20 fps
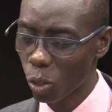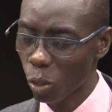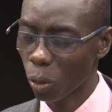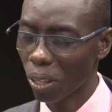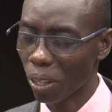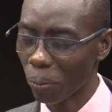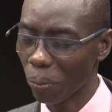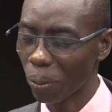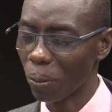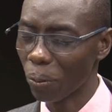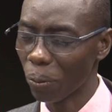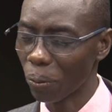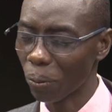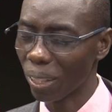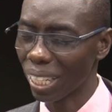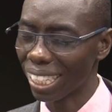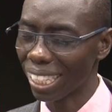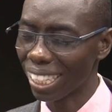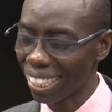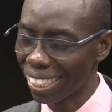that we know
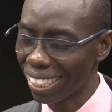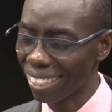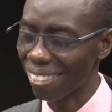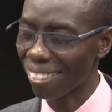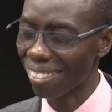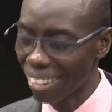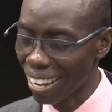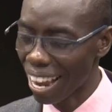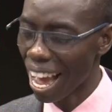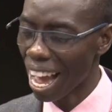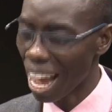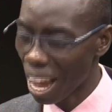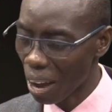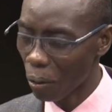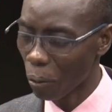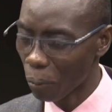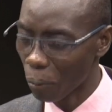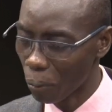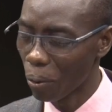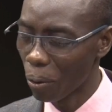that it is
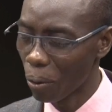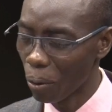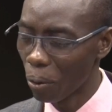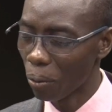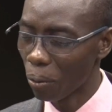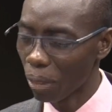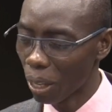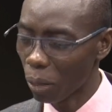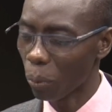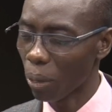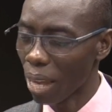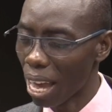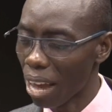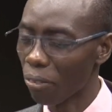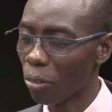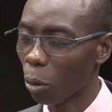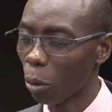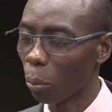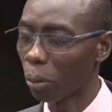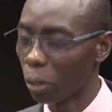now that we have
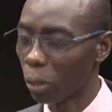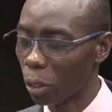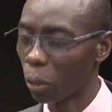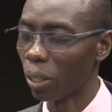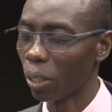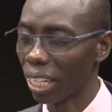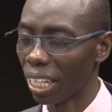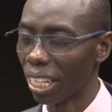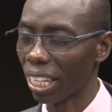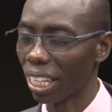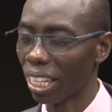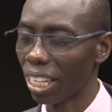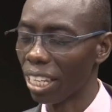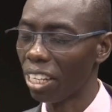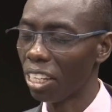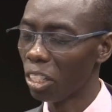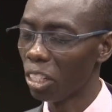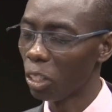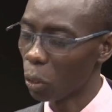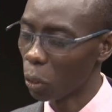the opportunity
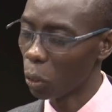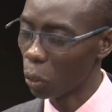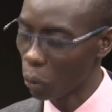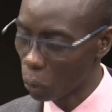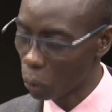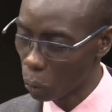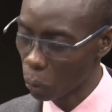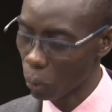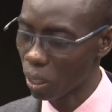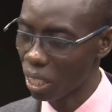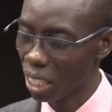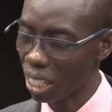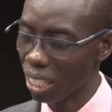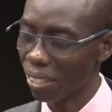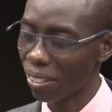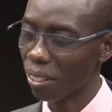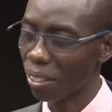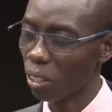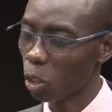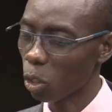to use this to